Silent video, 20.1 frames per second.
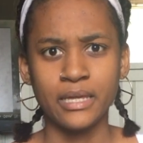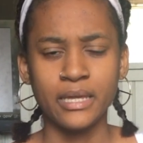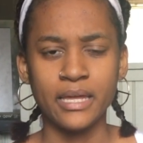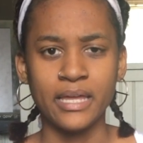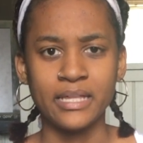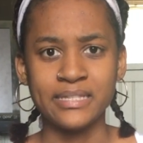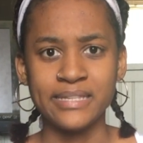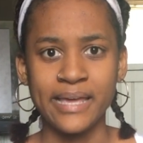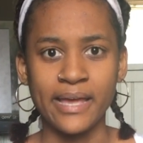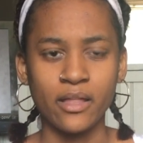
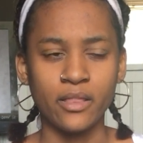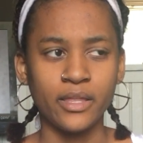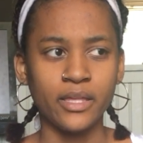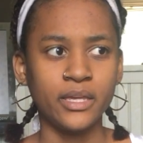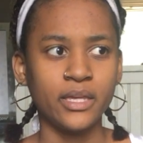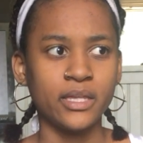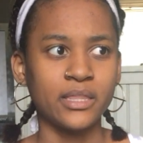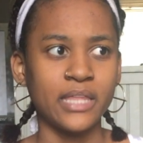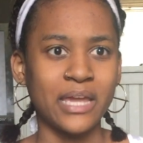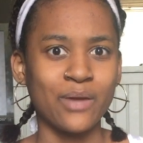
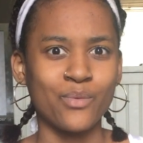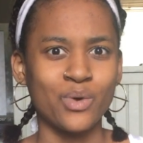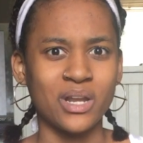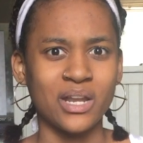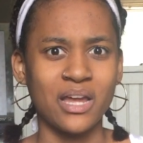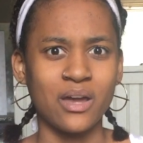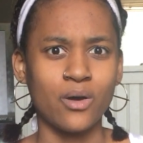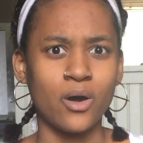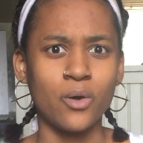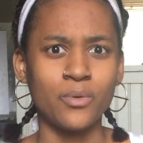entailing and, like, what
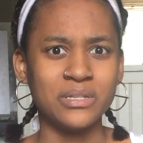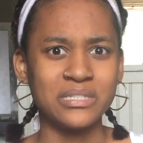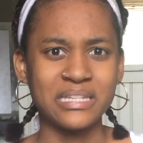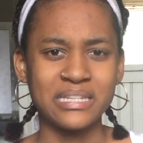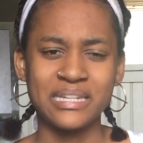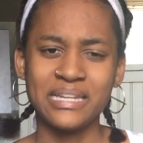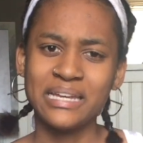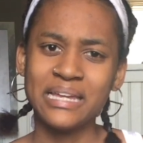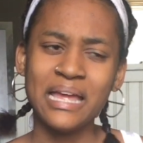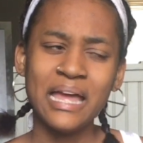all was in
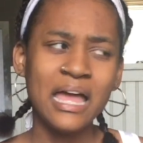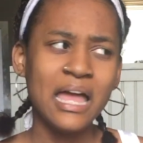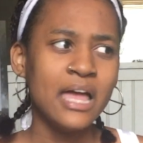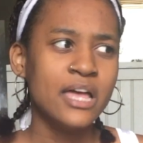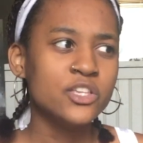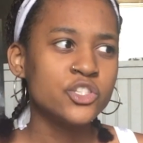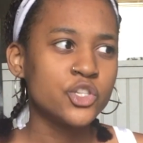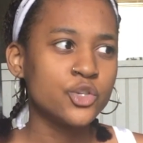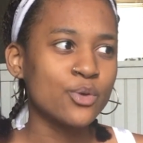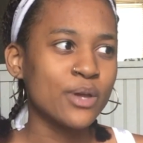it,
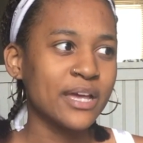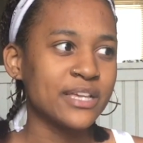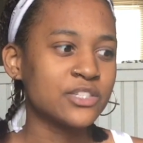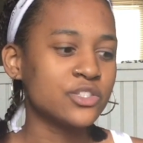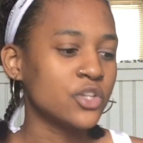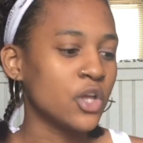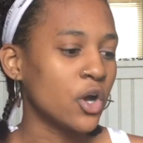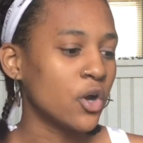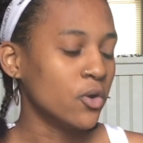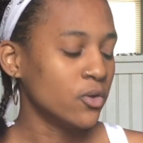so you guys
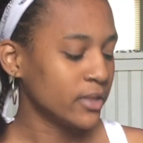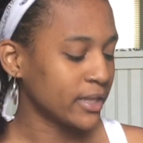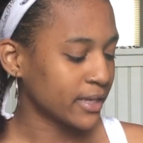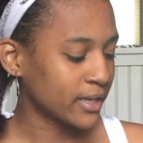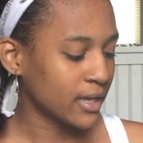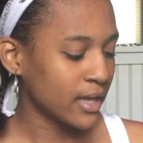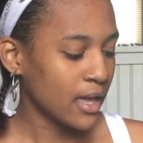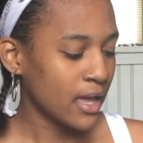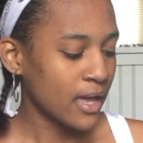know, like,